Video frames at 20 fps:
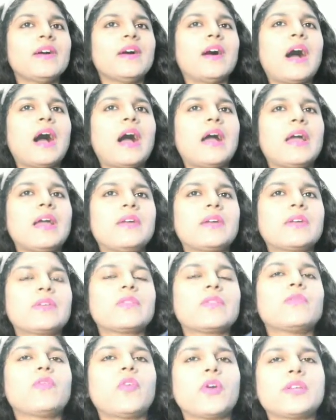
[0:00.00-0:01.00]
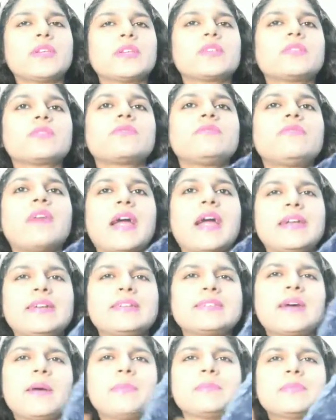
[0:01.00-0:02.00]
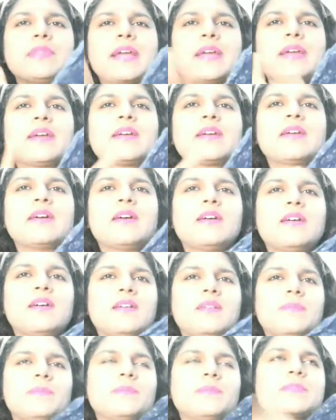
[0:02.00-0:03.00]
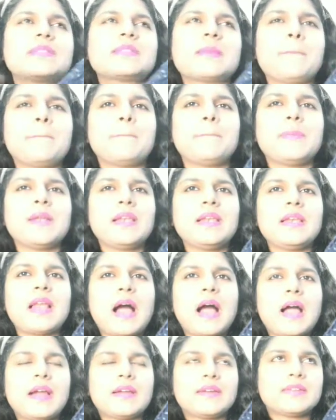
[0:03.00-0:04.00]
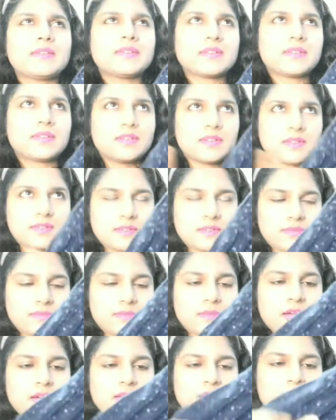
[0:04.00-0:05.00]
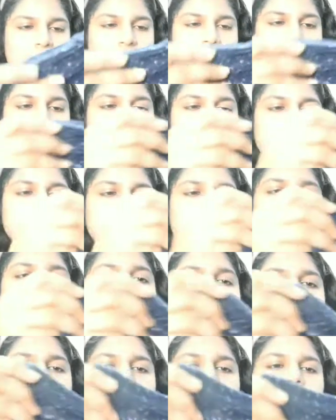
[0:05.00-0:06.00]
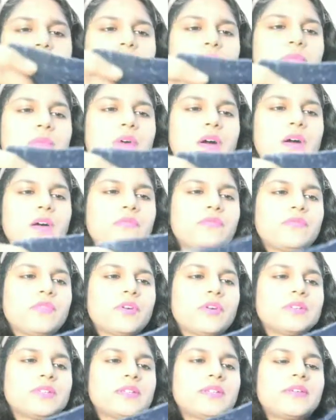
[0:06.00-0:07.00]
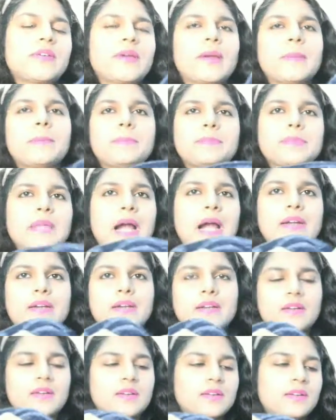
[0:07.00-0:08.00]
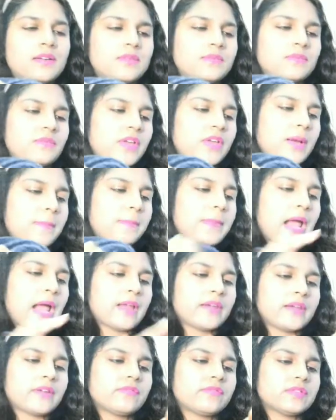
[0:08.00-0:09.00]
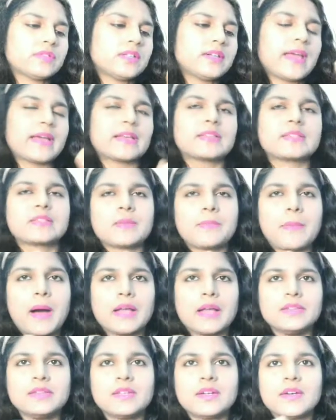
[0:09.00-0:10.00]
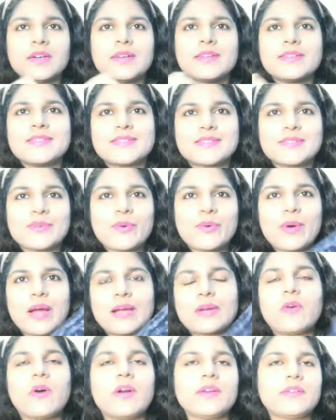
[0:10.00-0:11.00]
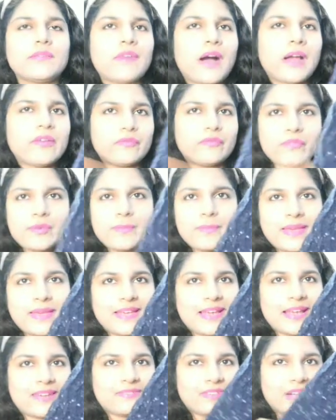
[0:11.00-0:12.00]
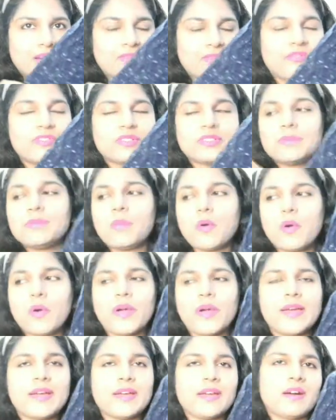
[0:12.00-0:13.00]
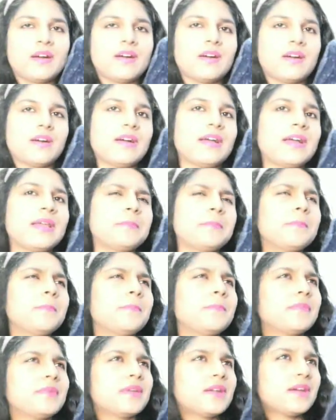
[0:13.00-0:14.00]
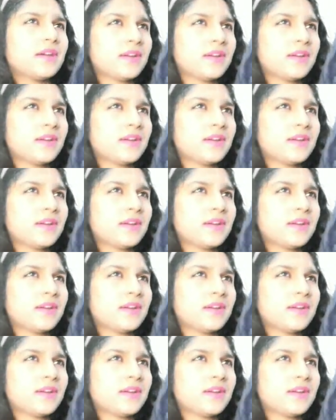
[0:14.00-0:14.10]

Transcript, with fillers: I wanted to find something um, simple and uh, cozy uh, for the trip that uh, we are planning for the next month so I got one for me and one for the boy uh, in